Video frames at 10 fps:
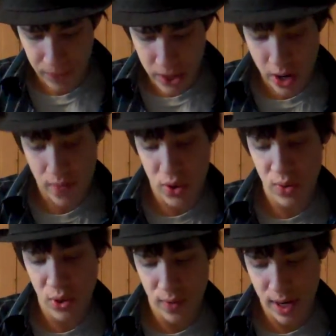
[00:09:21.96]
They have two
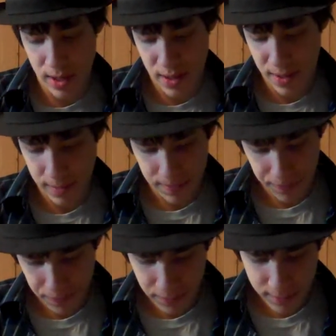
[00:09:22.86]
screens.
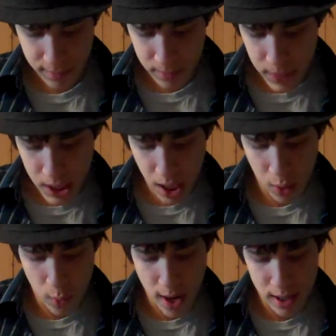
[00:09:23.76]

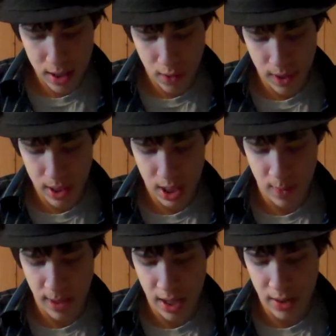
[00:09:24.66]
A widescreen
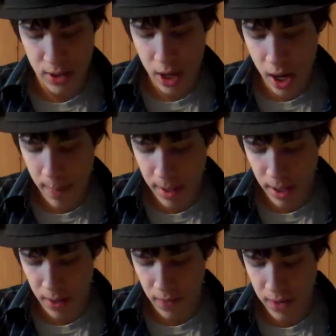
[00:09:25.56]
display on the top
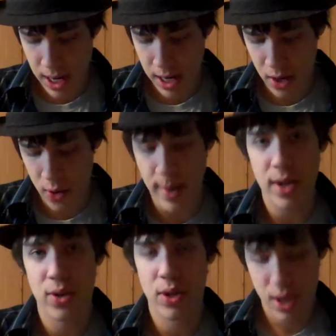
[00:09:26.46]
of 800
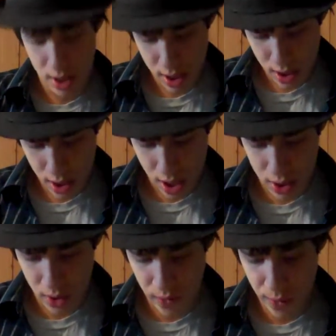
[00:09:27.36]
by
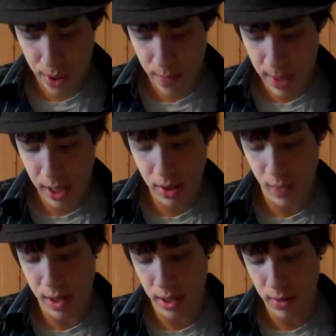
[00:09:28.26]
240 pixel
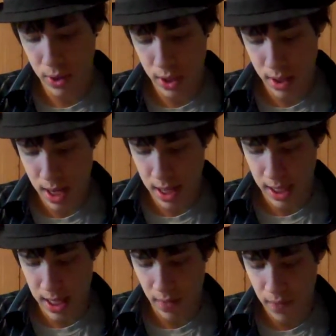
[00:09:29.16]
resolution,
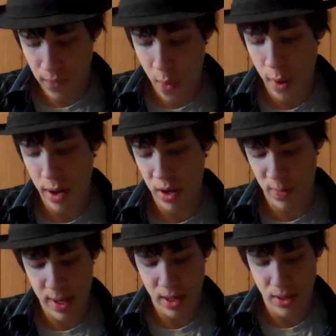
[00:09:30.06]
allocating
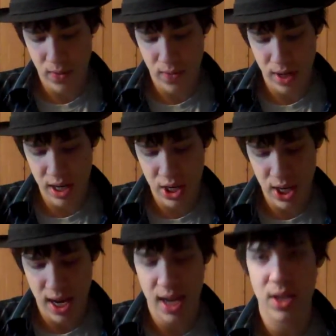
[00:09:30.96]
400 pixels for
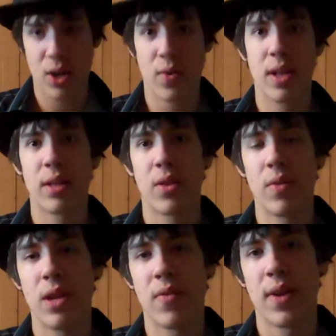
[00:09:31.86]
each eye to create the
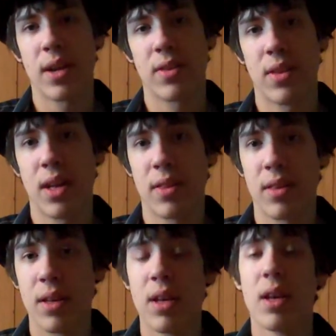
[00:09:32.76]
3D effect. So
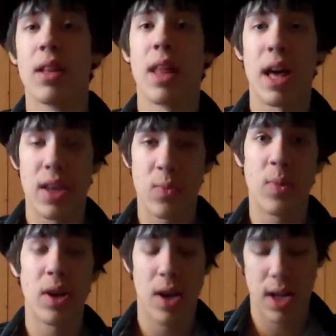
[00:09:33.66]
that is
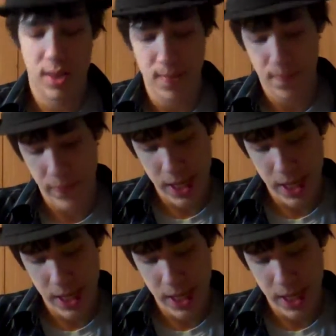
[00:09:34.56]
pretty awesome.